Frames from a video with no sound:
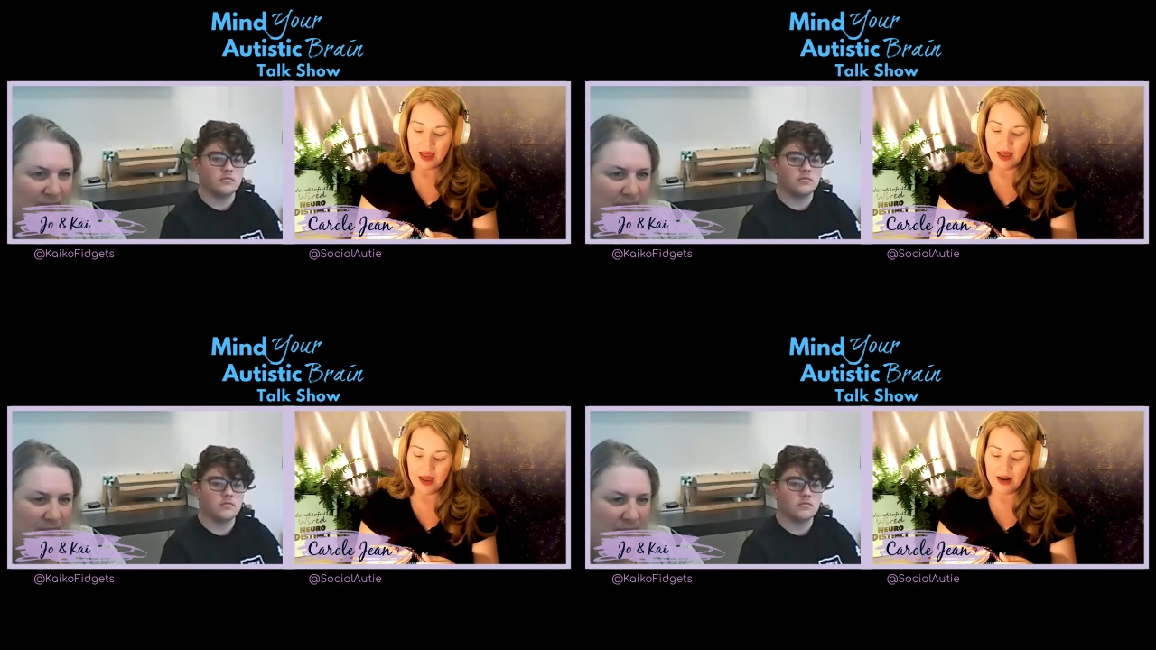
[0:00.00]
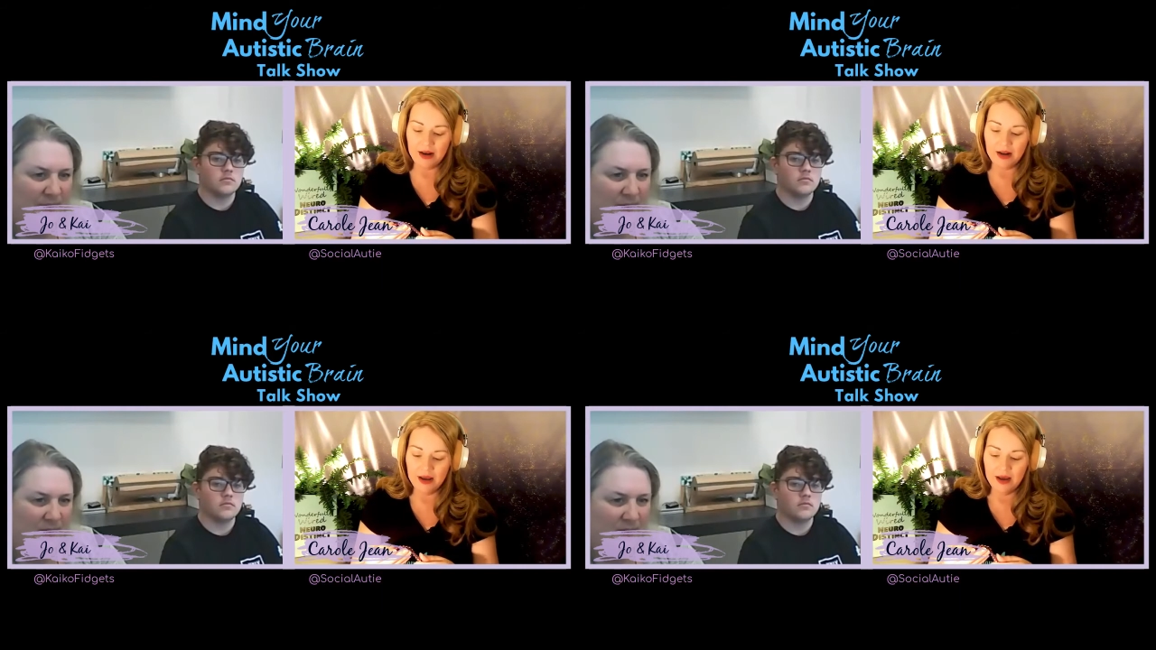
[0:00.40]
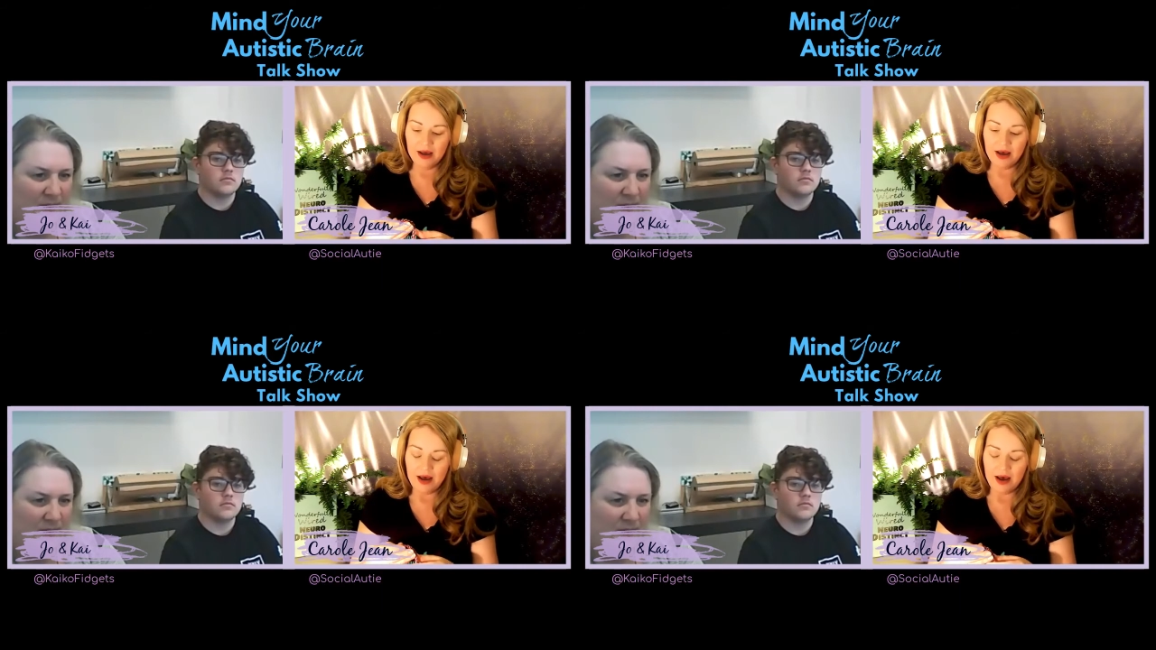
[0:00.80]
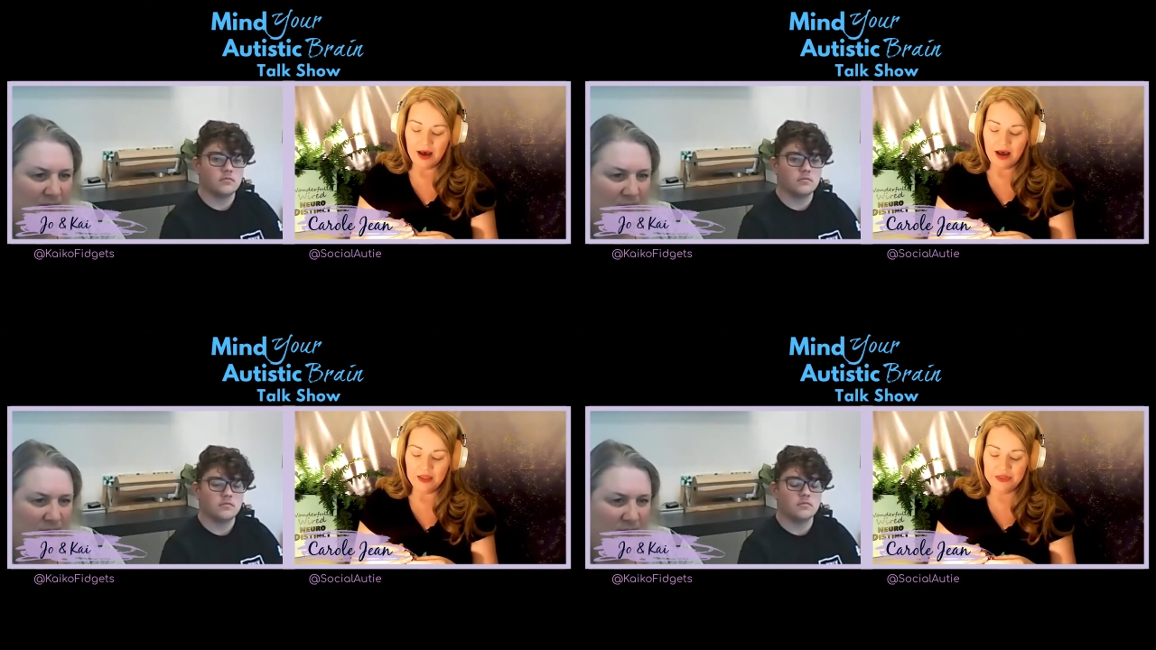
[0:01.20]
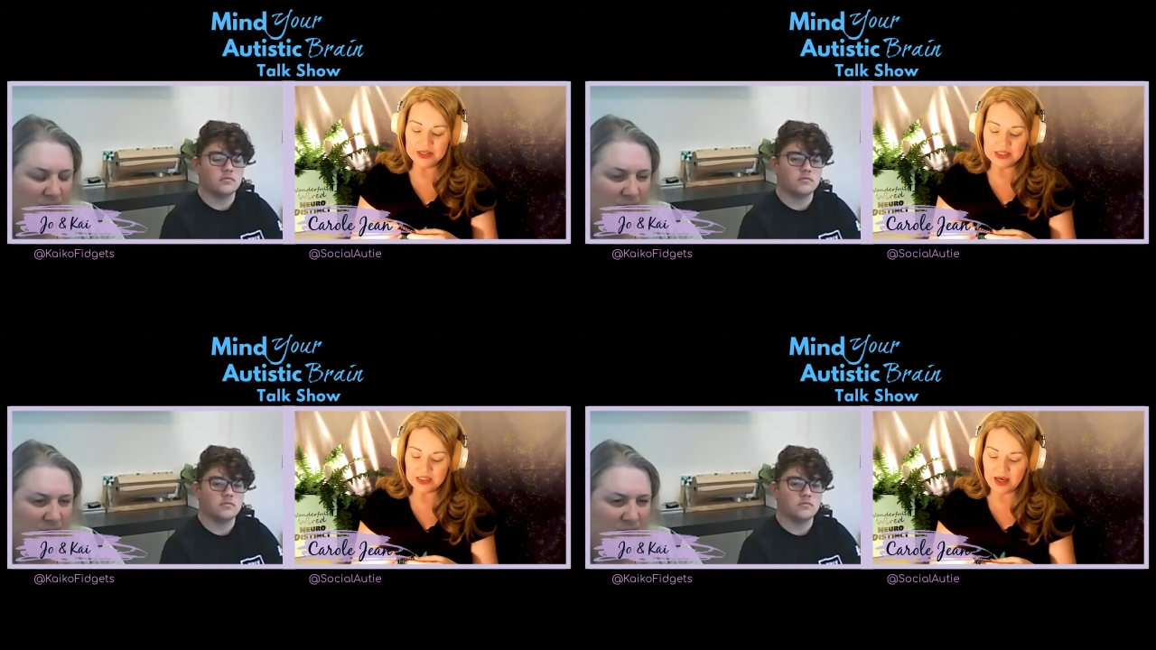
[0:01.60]
Speaker 1: and
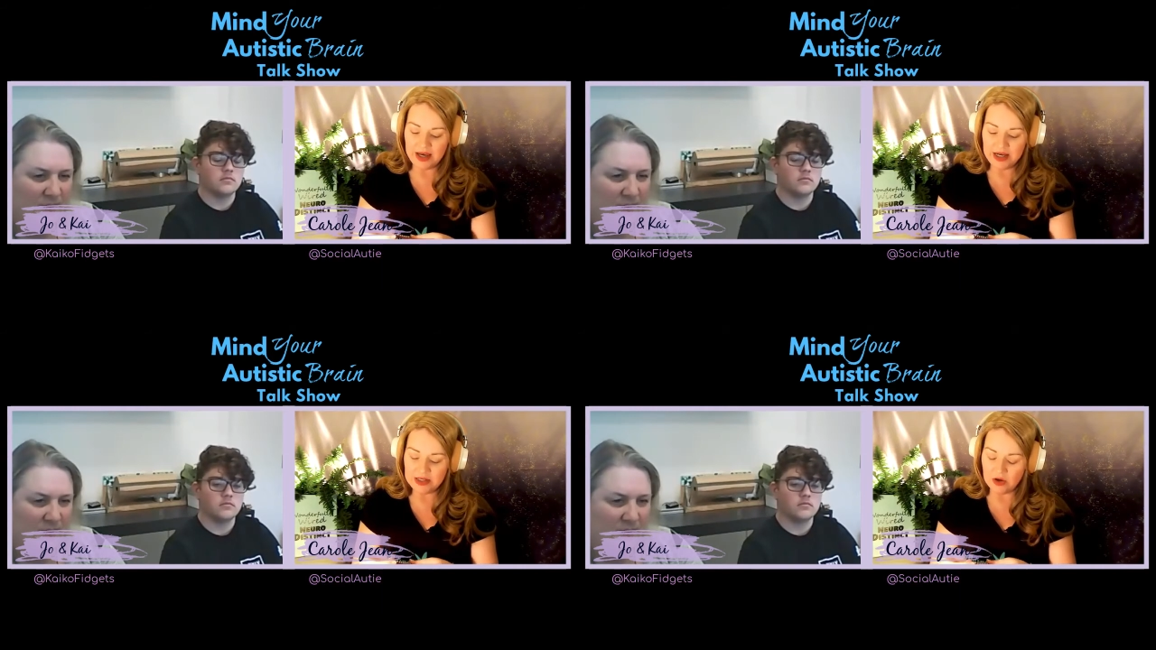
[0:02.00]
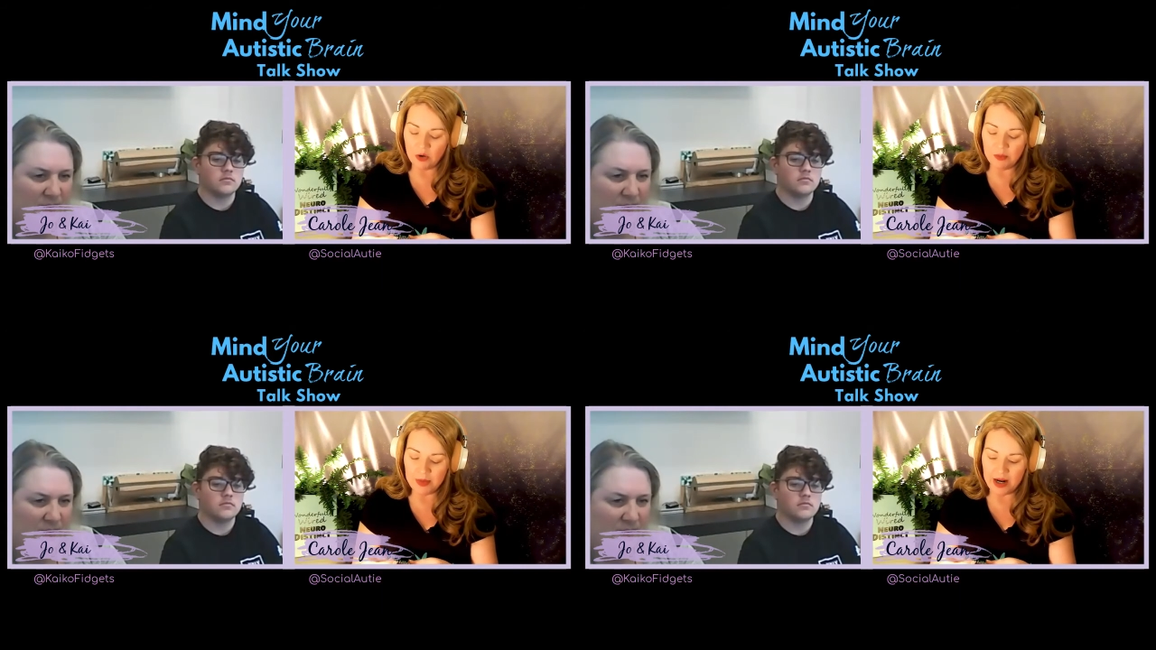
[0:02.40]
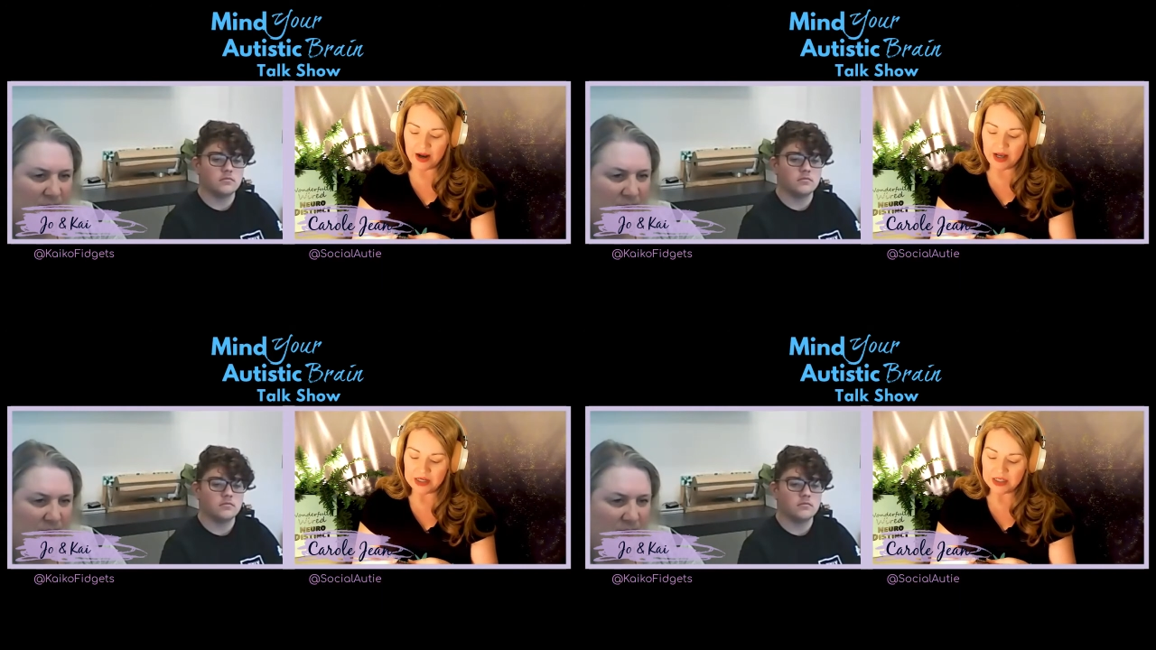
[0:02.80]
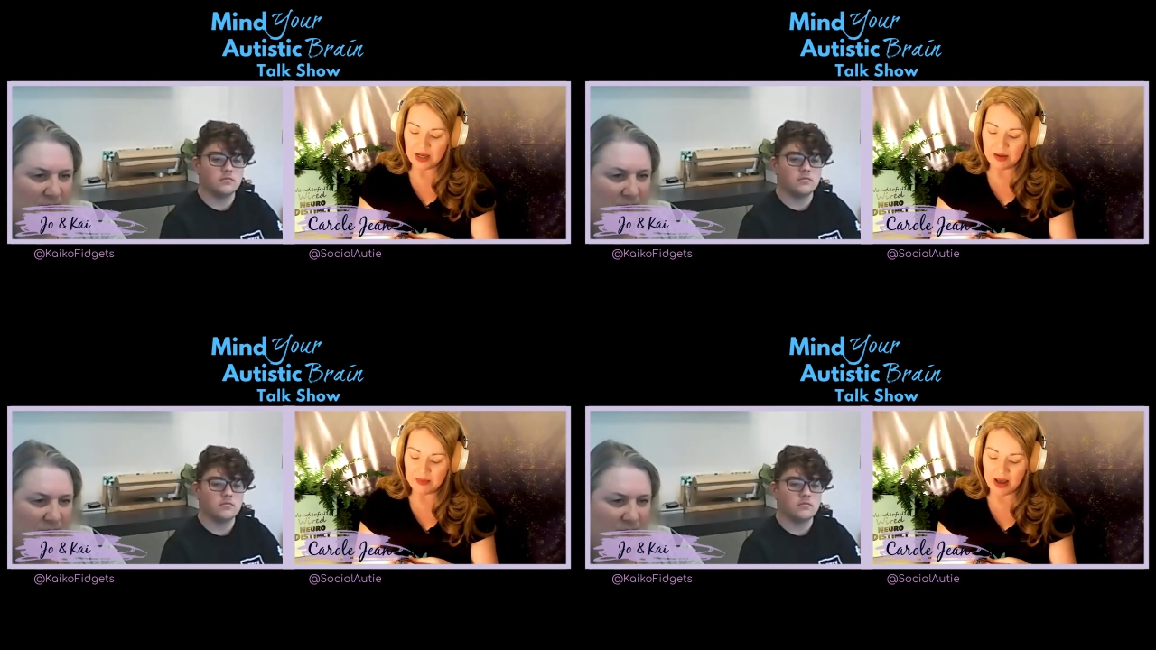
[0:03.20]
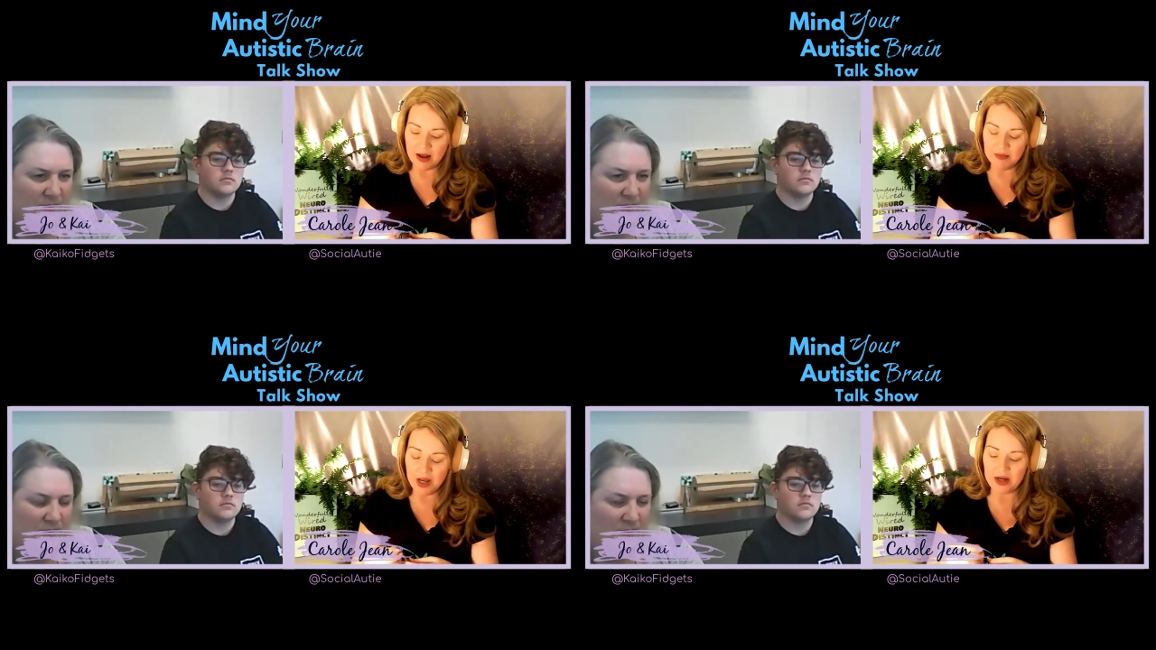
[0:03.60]
this, guys, oh my gosh, I'm
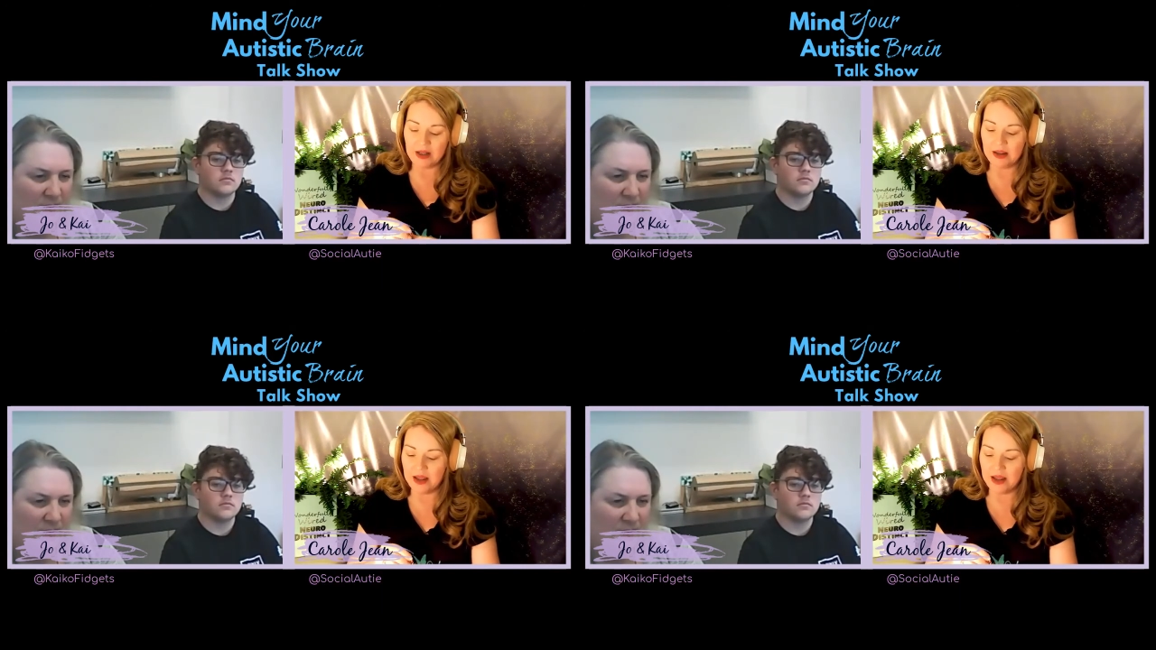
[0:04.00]
not gonna